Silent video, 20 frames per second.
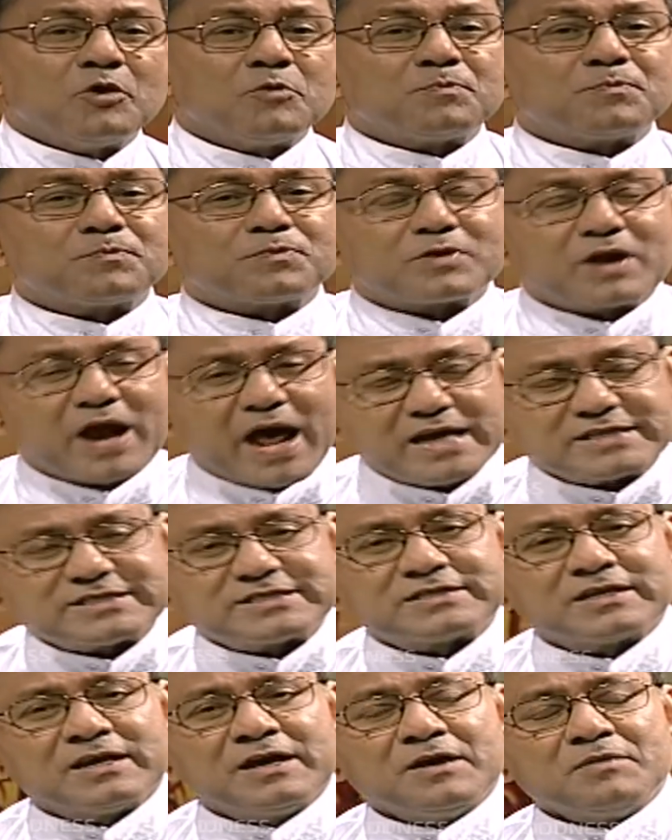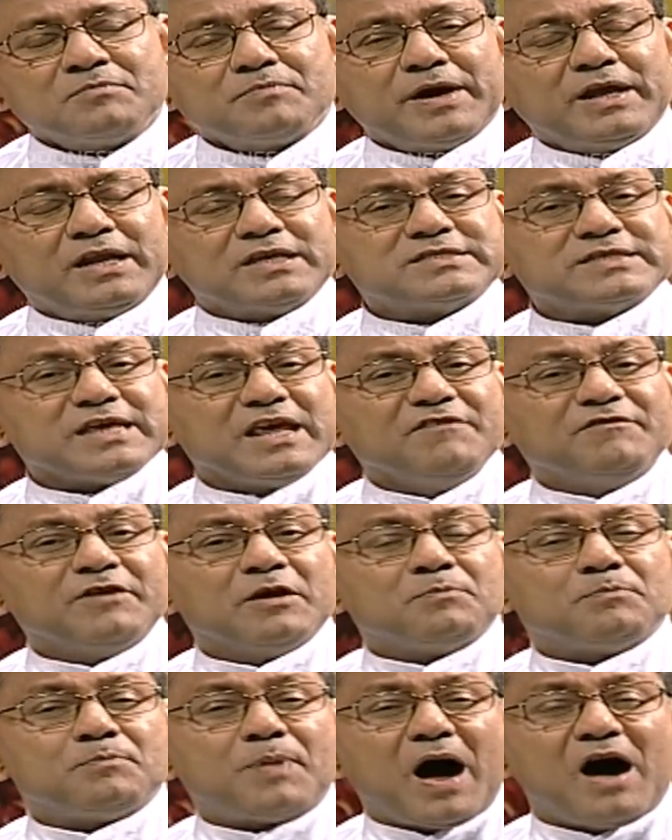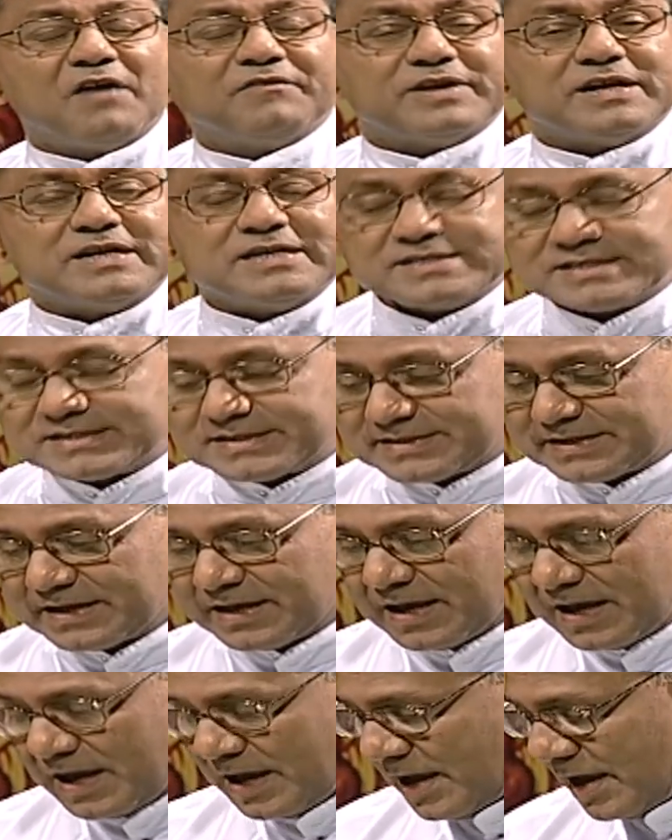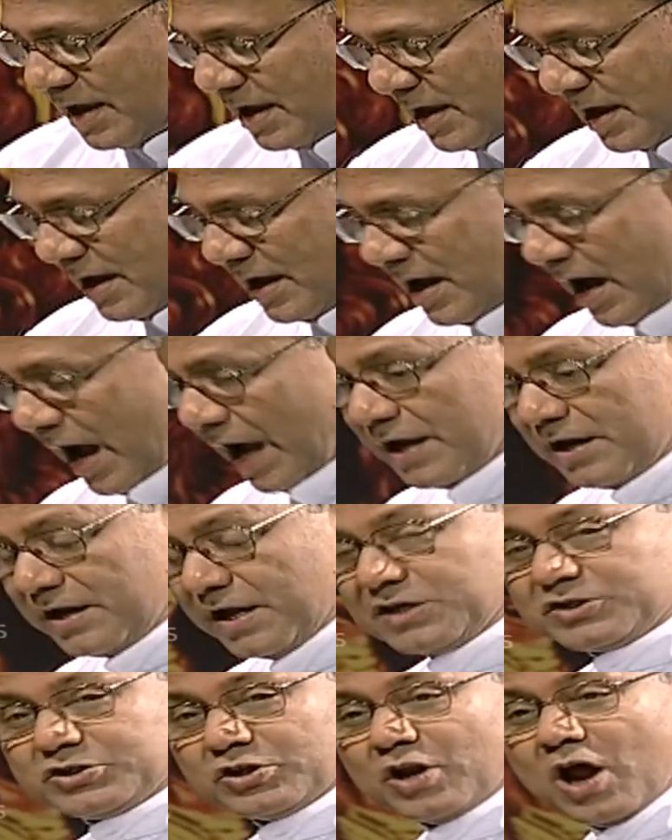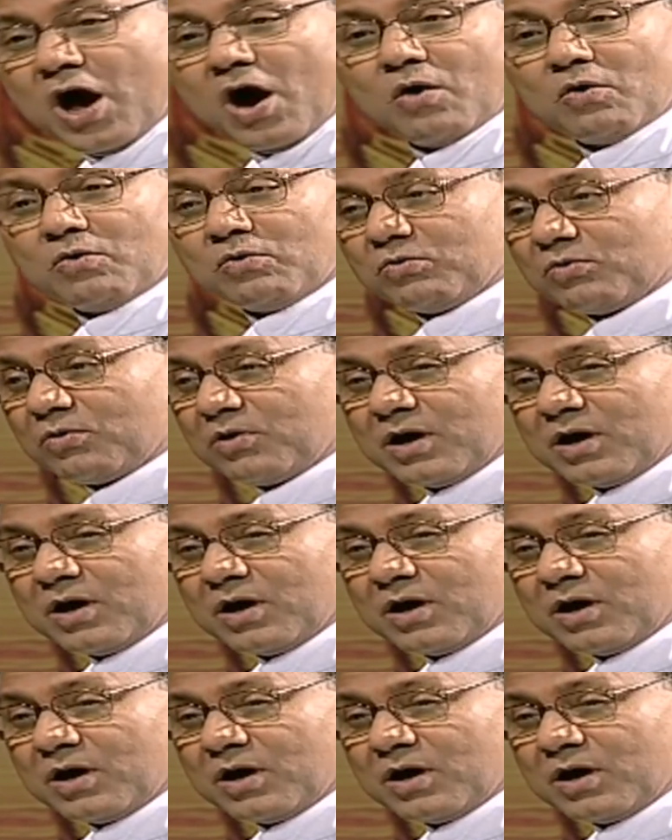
oppressed by these evil powers, I need to know